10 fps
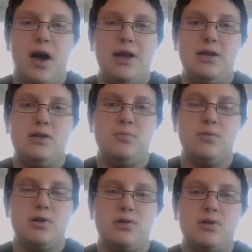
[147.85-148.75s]
I did some
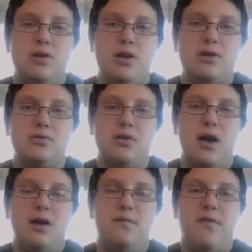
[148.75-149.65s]
research on the
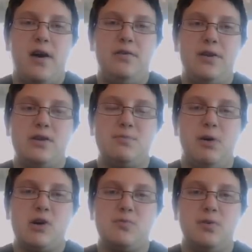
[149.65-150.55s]
internet and found that it's
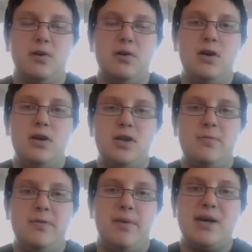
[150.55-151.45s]
possible to
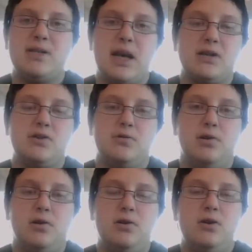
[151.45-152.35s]
be
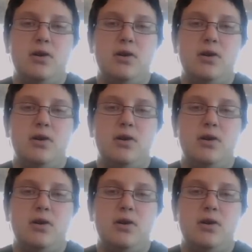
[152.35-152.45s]
bisexual,